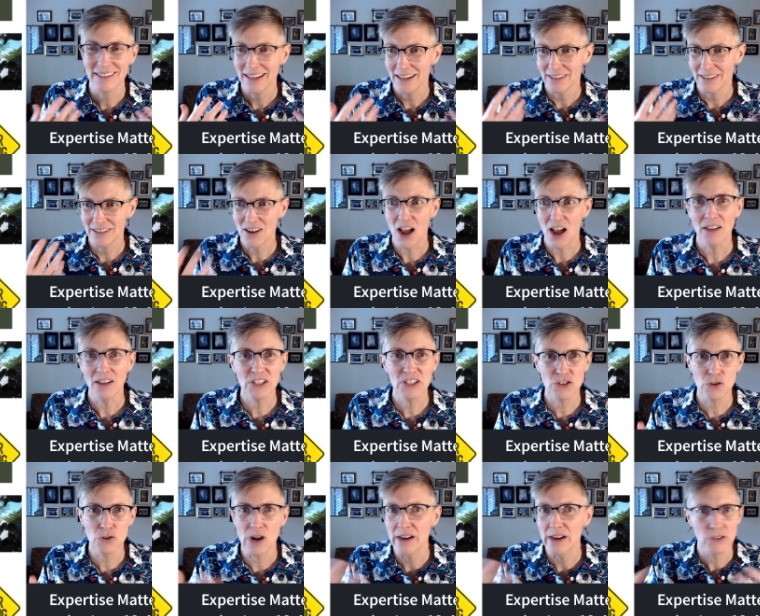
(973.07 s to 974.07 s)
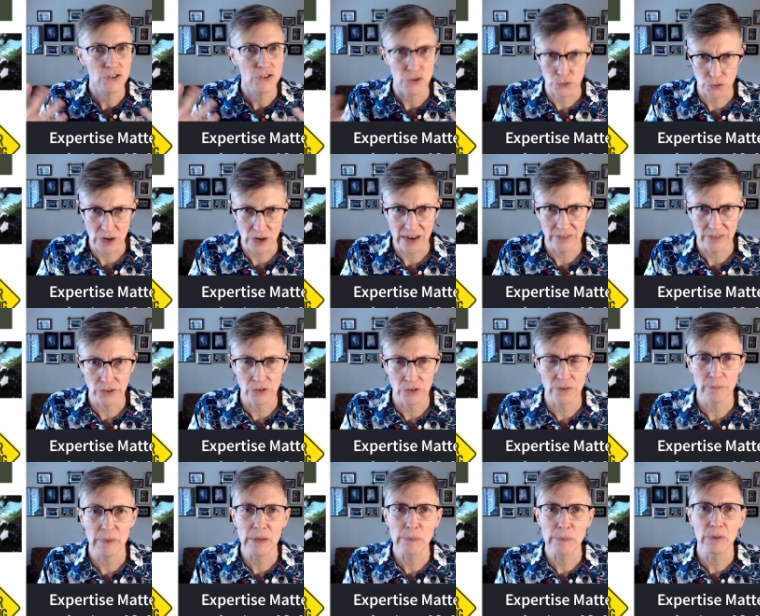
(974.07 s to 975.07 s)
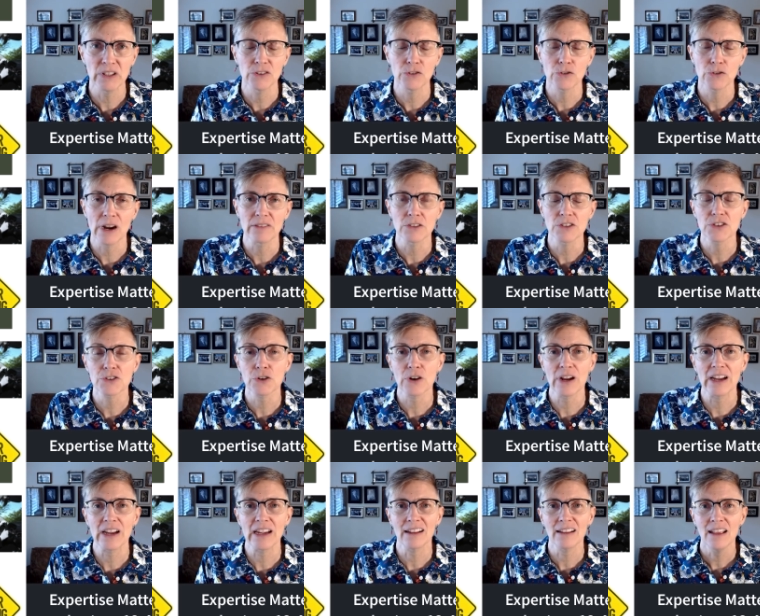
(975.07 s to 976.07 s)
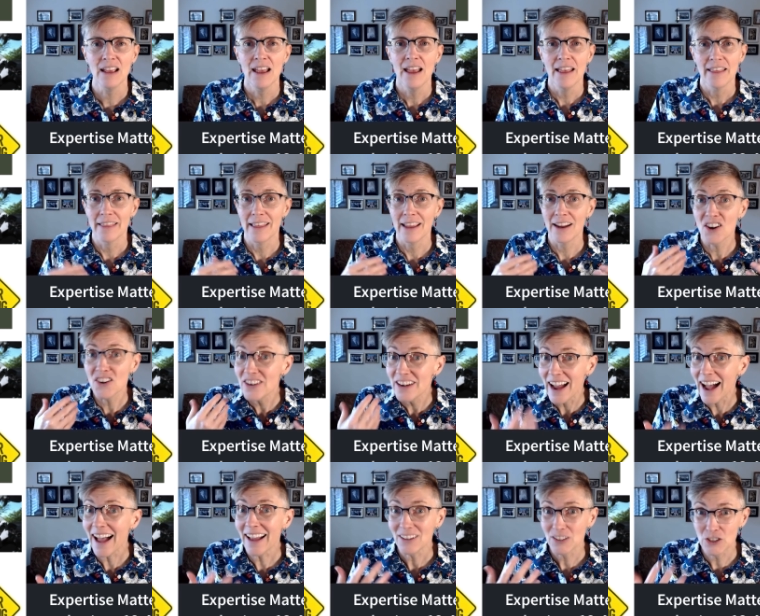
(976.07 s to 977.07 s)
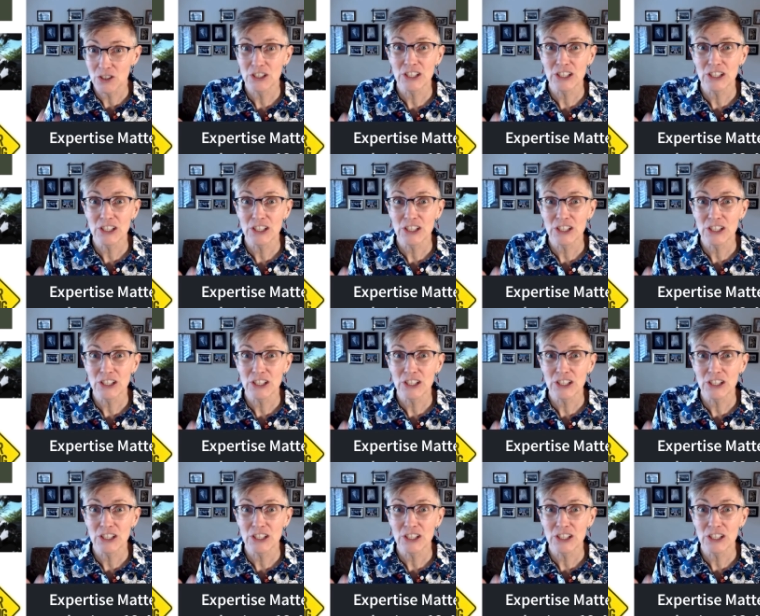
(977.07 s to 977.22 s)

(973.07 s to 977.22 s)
novice drivers or driver people in driver's training, they are not good